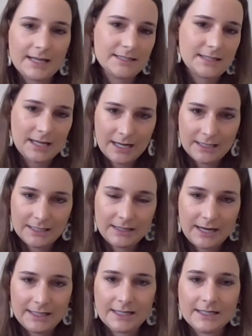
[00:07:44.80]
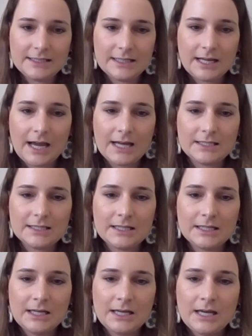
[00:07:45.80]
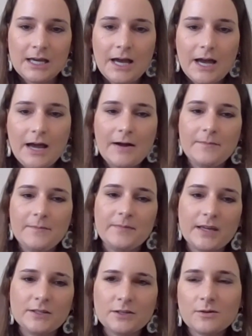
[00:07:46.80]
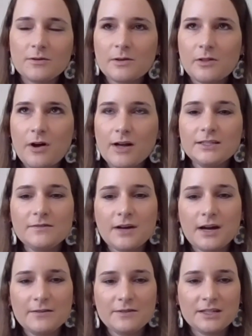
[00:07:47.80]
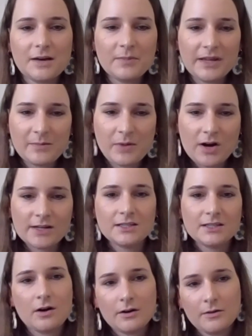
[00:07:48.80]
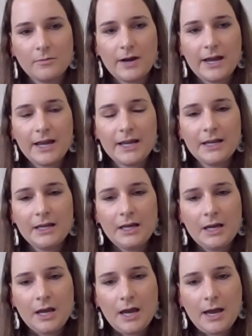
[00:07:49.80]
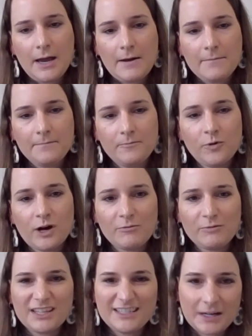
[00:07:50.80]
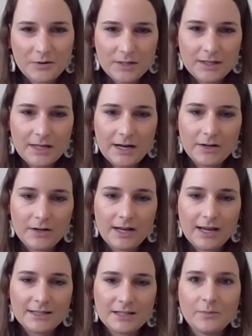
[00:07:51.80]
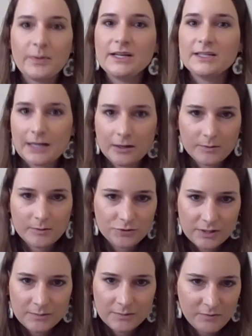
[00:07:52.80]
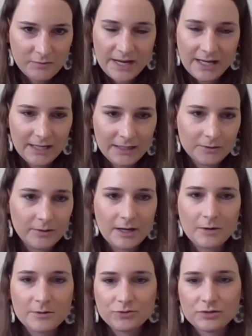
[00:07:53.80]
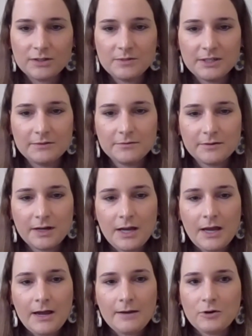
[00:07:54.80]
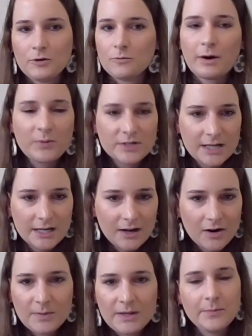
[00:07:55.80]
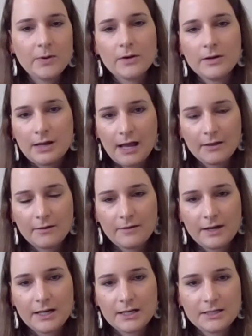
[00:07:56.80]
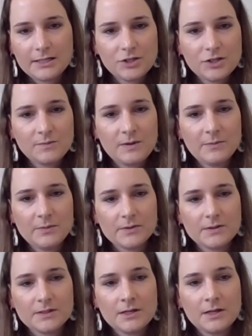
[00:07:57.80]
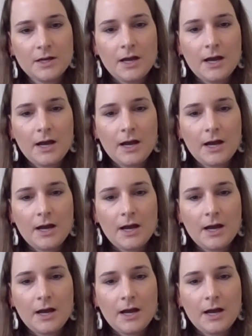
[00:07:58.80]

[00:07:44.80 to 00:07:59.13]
test that I needed to get. And so there were lots of kind of stumbling blocks along the way, where I really doubted that I could get to the place I always dreamed of being. I always dreamed of, representing our people and elevating Indigenous people's